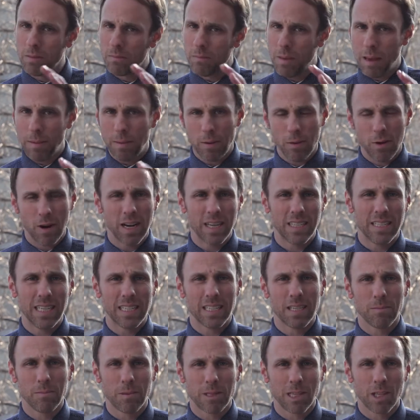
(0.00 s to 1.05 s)
Maybe we're going to see
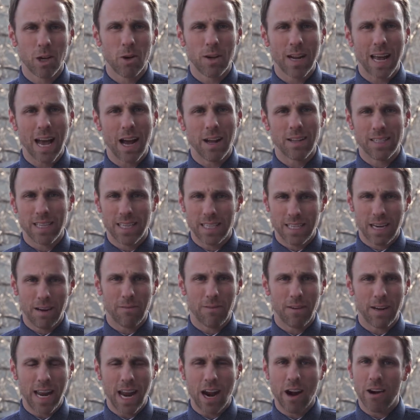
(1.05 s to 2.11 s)
some slowdowns in
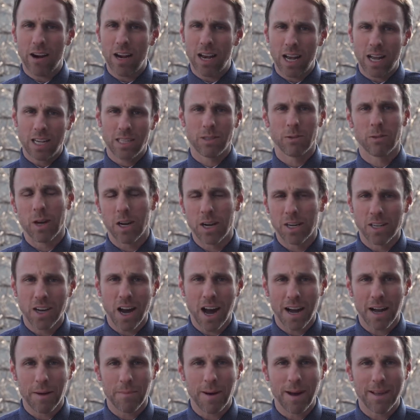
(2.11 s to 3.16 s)
different areas. We're going to
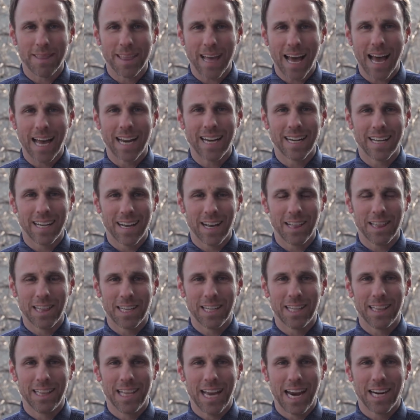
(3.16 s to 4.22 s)
talk about that a
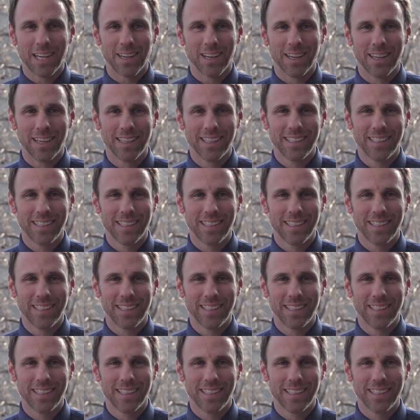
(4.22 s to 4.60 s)
little later.